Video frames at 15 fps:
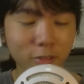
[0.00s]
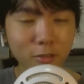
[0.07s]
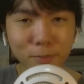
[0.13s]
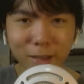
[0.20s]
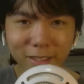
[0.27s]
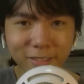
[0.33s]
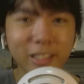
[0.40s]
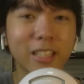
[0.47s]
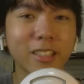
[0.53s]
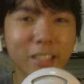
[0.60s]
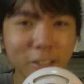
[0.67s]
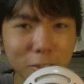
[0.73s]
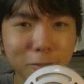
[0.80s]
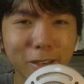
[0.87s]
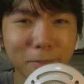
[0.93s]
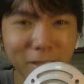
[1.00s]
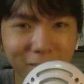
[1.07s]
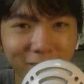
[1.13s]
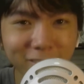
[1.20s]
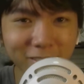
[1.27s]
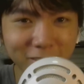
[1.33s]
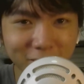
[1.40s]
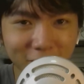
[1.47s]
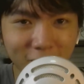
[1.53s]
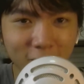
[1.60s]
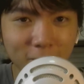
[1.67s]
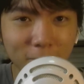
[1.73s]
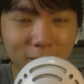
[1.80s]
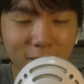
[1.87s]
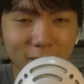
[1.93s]
They're basically doing Mihoyo's
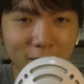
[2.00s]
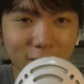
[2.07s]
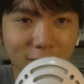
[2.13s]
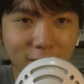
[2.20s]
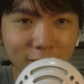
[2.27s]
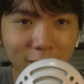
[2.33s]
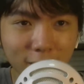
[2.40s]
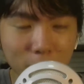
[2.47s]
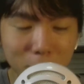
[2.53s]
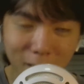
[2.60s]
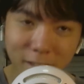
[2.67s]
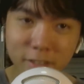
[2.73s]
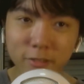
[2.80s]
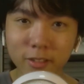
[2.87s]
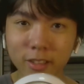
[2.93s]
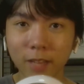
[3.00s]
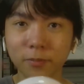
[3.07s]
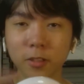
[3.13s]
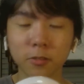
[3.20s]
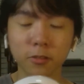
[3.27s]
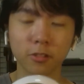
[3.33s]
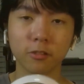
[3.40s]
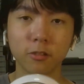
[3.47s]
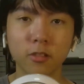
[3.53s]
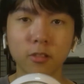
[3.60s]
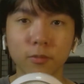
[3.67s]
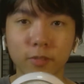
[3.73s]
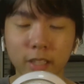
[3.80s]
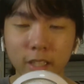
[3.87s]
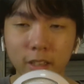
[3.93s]
job. And like imagine you didn't have to go to these
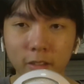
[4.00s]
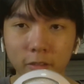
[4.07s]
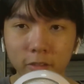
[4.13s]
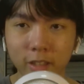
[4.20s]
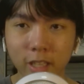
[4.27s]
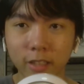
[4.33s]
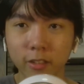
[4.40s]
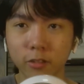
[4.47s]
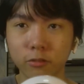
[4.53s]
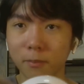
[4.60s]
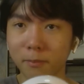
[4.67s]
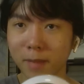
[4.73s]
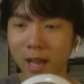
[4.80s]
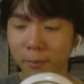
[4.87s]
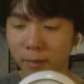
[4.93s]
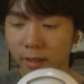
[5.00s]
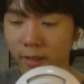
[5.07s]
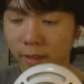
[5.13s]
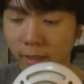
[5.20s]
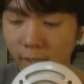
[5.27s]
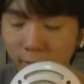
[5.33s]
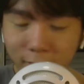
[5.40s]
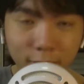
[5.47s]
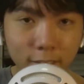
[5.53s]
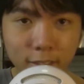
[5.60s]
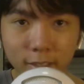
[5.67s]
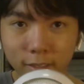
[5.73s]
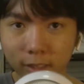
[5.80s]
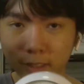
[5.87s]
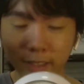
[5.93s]
YouTube videos, just had to go to a map, click
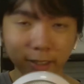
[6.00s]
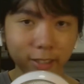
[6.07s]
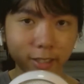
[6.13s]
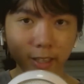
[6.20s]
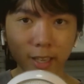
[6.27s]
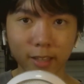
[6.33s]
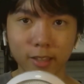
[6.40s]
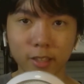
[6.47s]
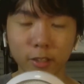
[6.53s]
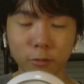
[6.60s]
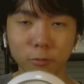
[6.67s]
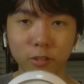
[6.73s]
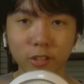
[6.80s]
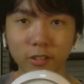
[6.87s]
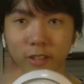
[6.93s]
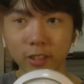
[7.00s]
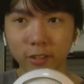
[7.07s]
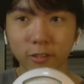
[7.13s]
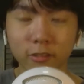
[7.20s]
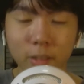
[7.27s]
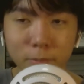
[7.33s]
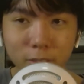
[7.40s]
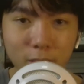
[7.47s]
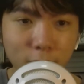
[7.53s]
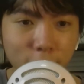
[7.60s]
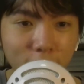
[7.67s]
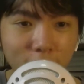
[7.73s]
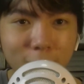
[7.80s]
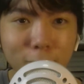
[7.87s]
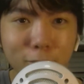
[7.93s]
it, and then you would just see the description and
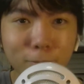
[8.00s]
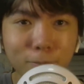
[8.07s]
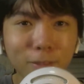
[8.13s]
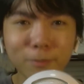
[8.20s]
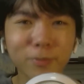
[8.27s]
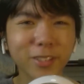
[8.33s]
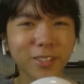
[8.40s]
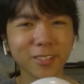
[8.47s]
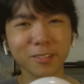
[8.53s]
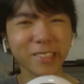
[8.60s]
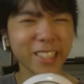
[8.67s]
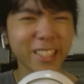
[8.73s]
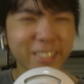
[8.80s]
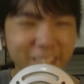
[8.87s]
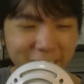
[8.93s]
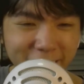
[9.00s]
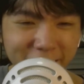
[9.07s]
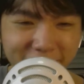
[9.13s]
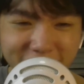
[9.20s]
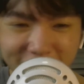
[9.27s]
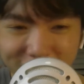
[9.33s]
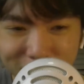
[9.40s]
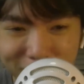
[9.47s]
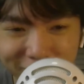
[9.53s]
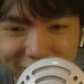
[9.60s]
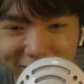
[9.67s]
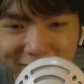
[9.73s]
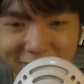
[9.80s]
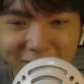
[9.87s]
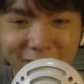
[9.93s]
everything. It'd be so easy and accessible, you
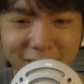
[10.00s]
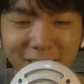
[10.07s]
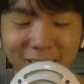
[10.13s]
know?